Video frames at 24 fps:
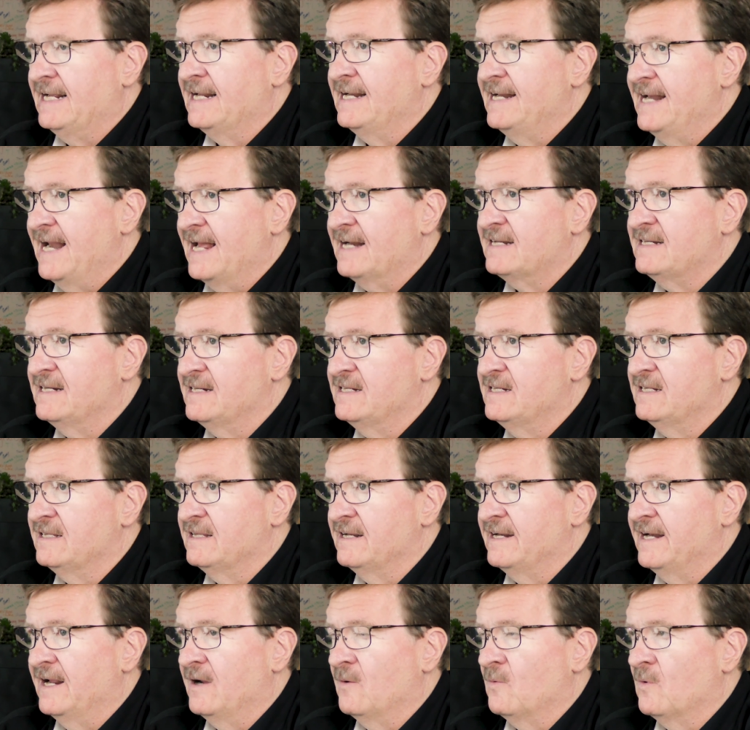connected to
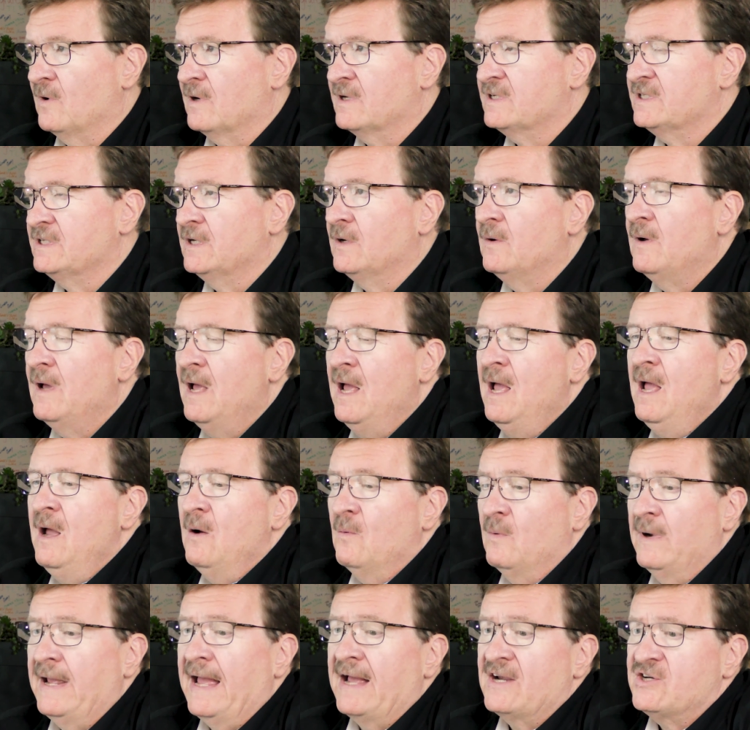the network. So
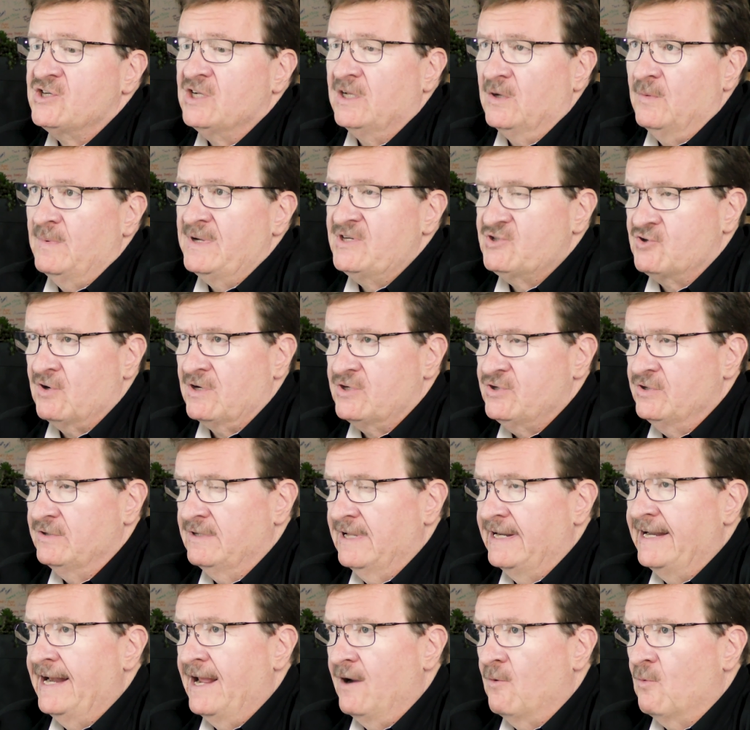we actually restructured
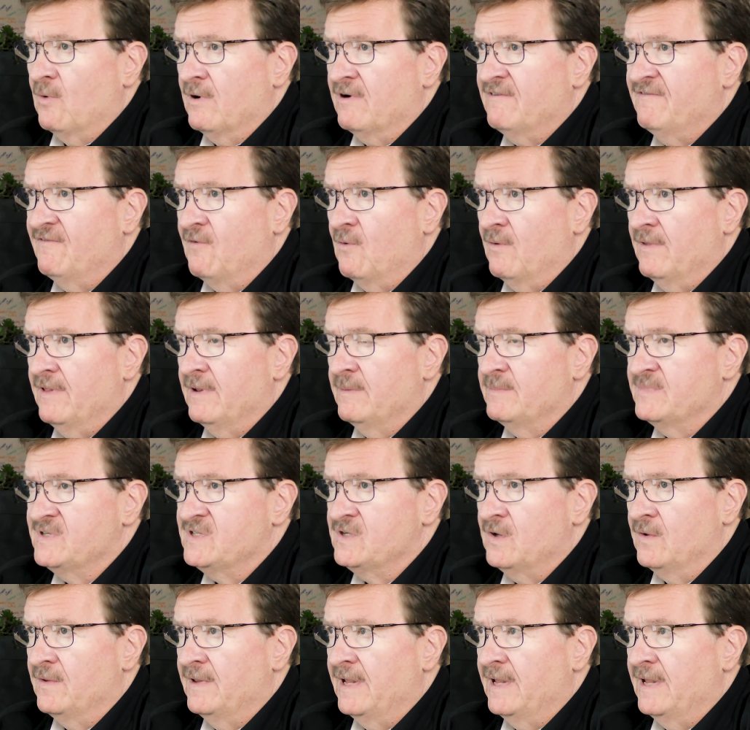the network for them so